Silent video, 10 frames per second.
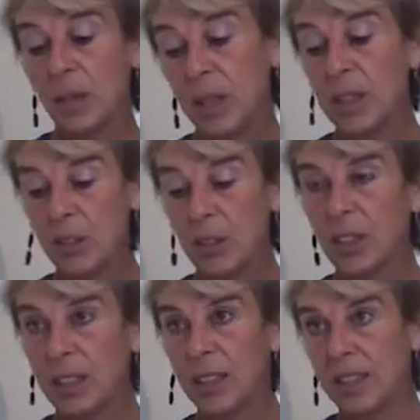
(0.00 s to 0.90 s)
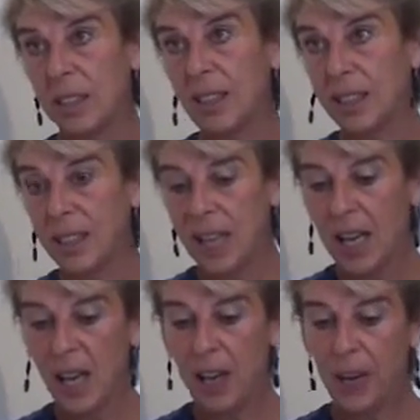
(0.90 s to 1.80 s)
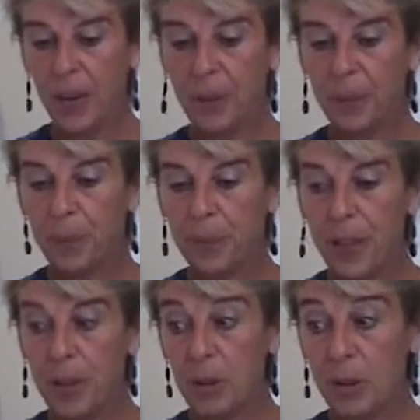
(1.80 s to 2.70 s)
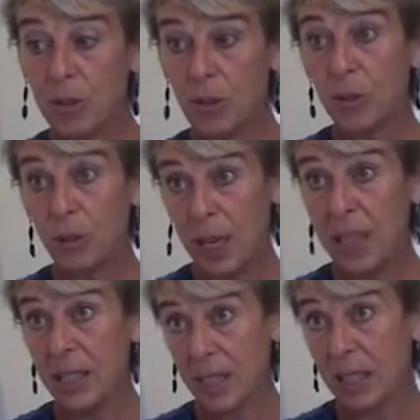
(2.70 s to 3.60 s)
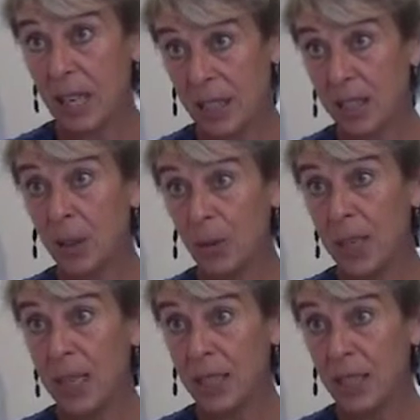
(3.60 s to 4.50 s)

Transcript: Oh, it sure did. Uh, um, I was trained in a classical way.